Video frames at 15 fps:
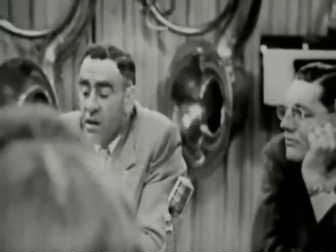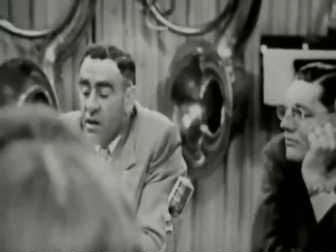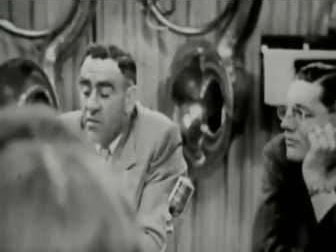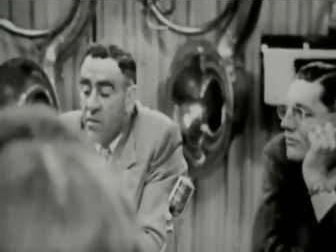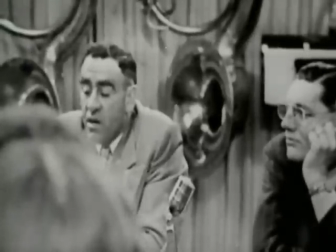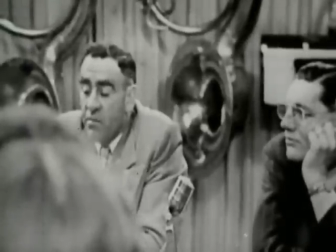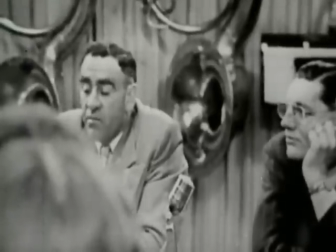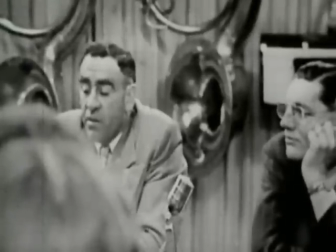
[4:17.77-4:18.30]

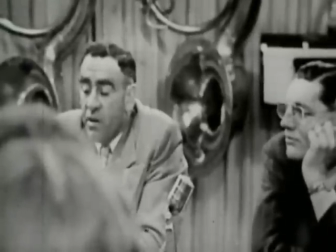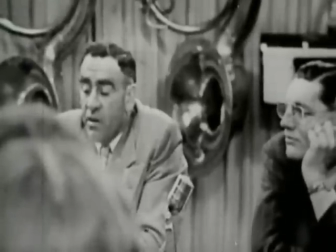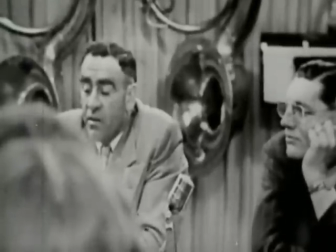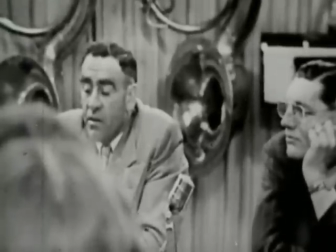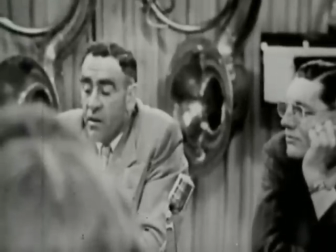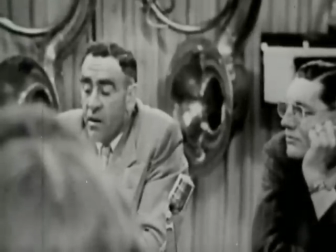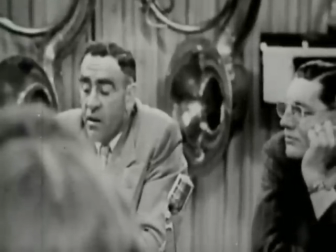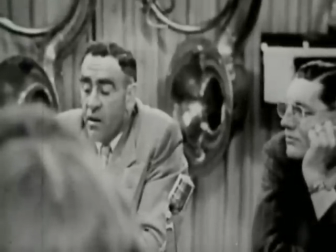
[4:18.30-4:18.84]
came up
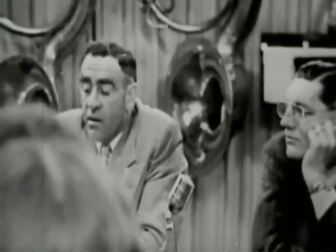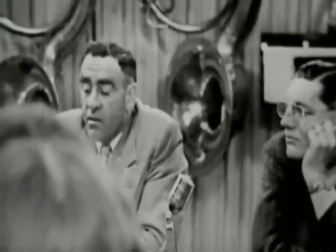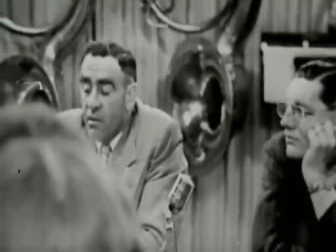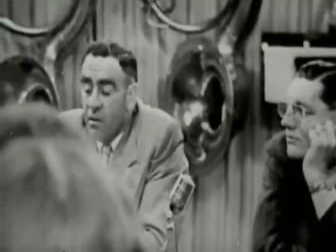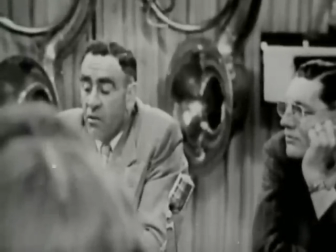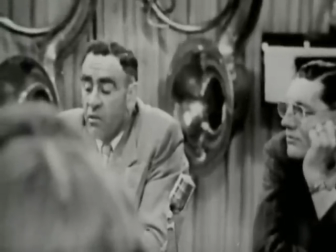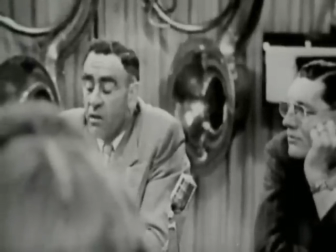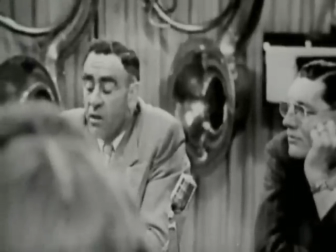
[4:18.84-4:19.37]
beyond our
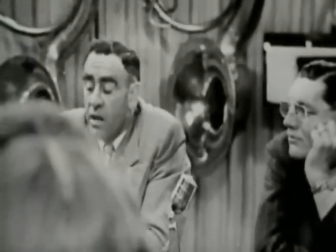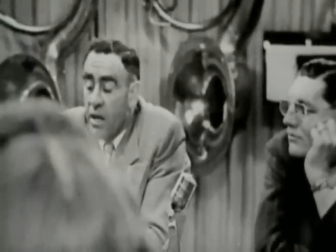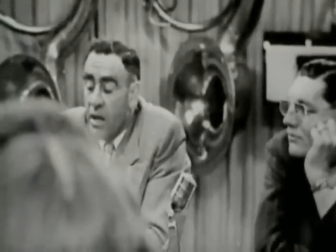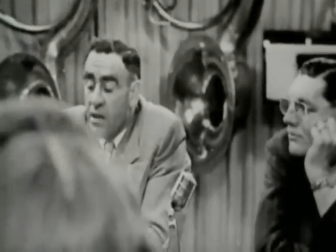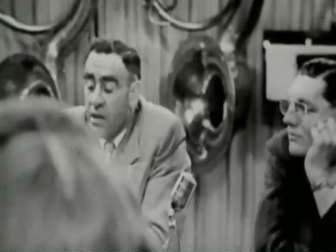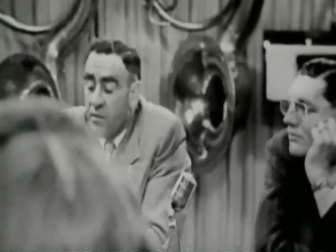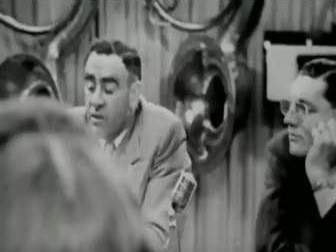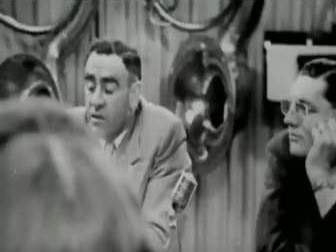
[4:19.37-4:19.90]
control and
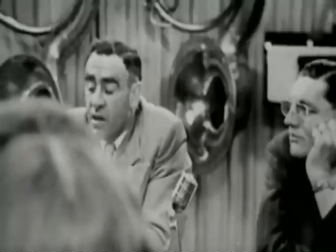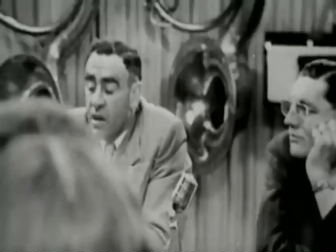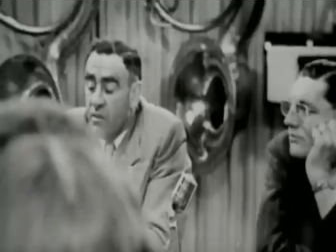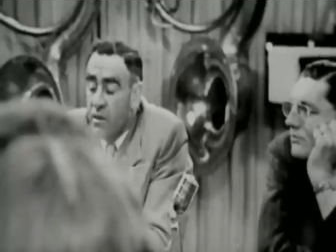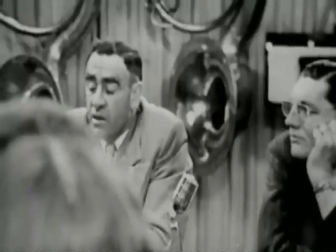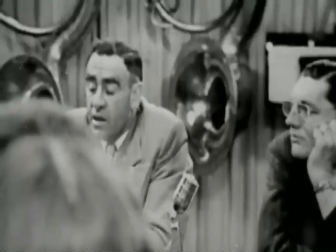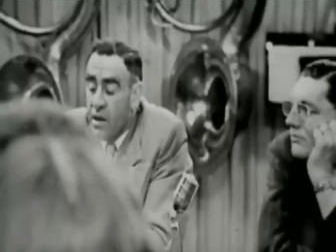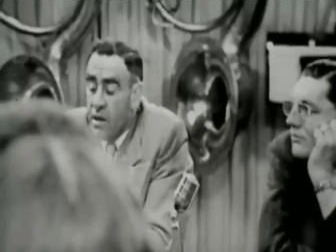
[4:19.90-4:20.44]
has for
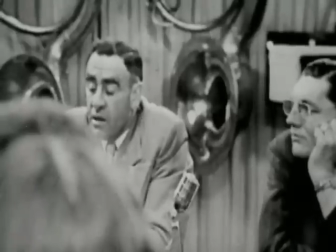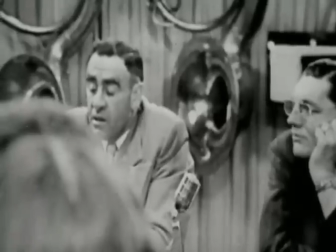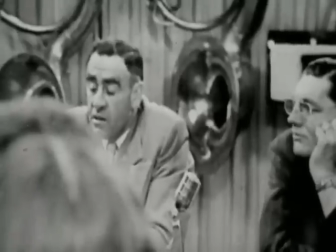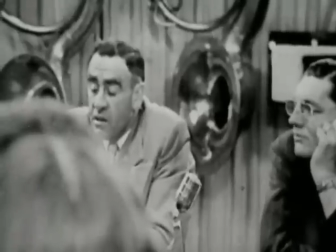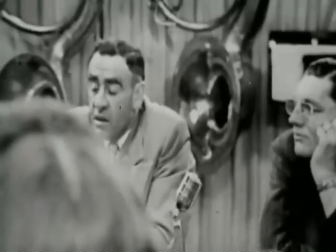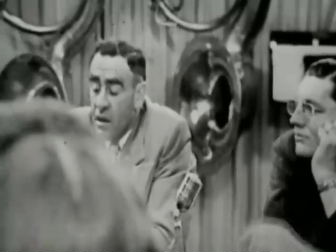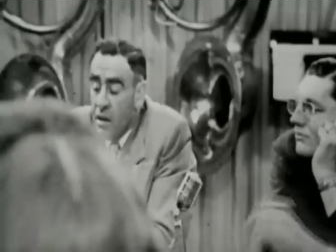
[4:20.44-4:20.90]
several years